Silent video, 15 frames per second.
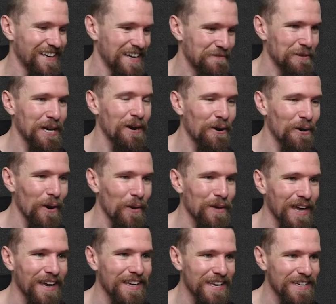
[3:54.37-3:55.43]
and like, oh,
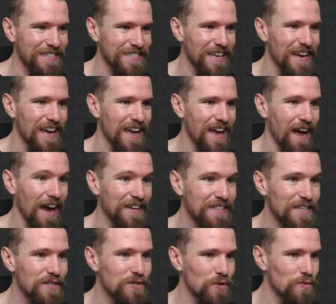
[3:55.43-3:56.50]
okay, yes. I
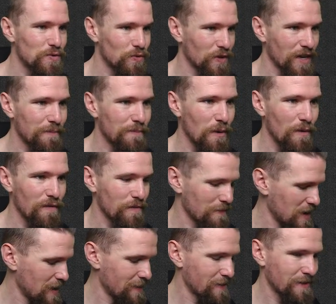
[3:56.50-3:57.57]
need you to come with
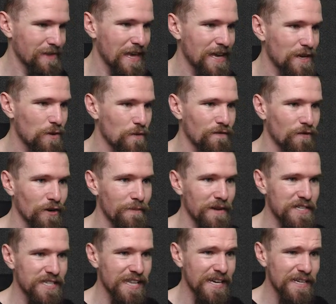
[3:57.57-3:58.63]
me. Thank you very
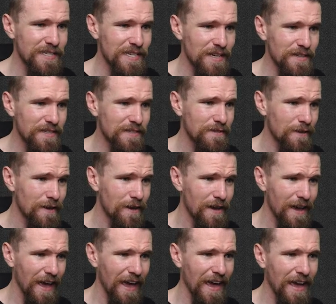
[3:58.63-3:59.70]
much, Lady Sis.
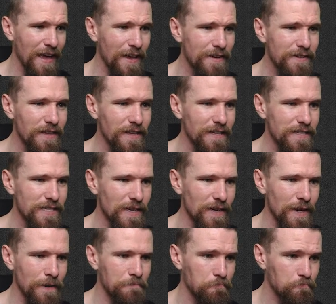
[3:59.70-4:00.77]
And let's
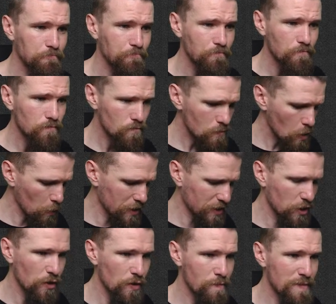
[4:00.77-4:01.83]
see. We're going
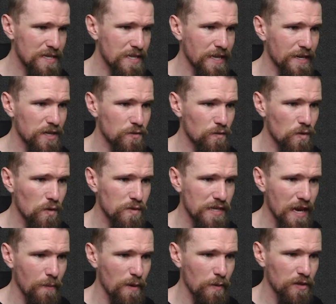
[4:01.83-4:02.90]
to go to miscellaneous rules,
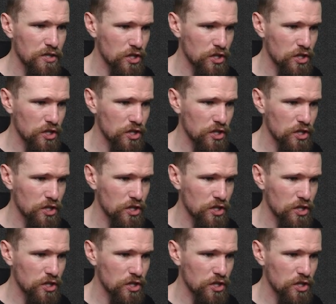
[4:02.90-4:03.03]
and we want to